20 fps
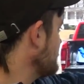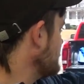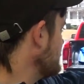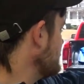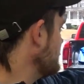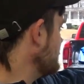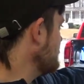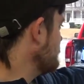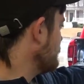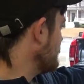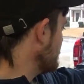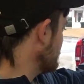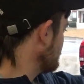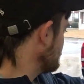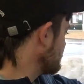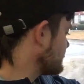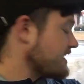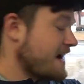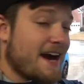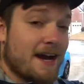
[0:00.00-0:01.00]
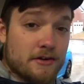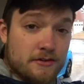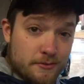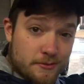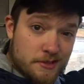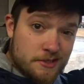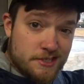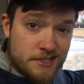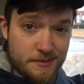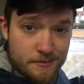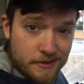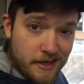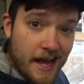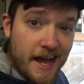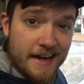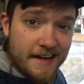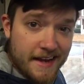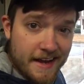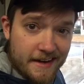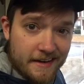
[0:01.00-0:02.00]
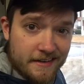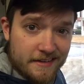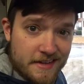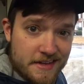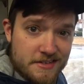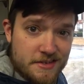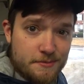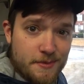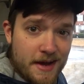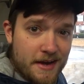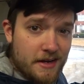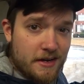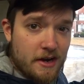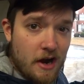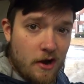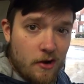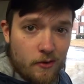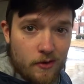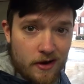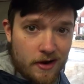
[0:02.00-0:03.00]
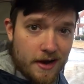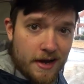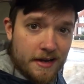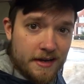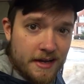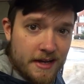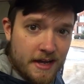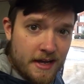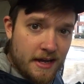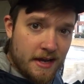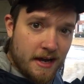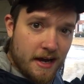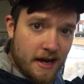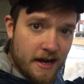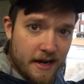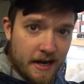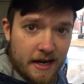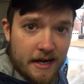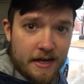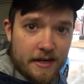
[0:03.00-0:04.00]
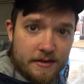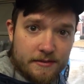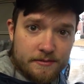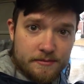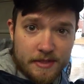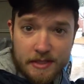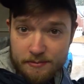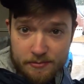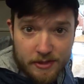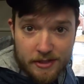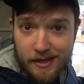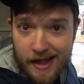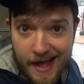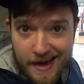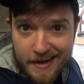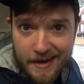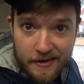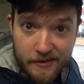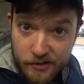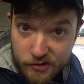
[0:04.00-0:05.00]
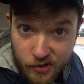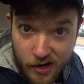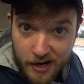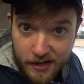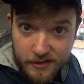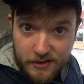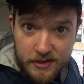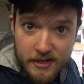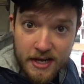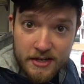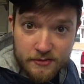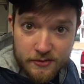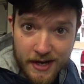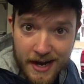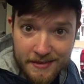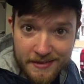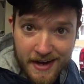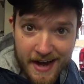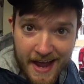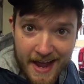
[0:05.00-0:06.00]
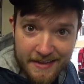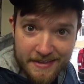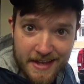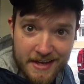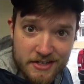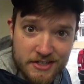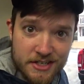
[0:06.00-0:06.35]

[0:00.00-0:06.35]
the wheels and tires for the Jeep Gladiator. These are about to go on uh, the, the Gladiator, the truck. You guys forgot that I had that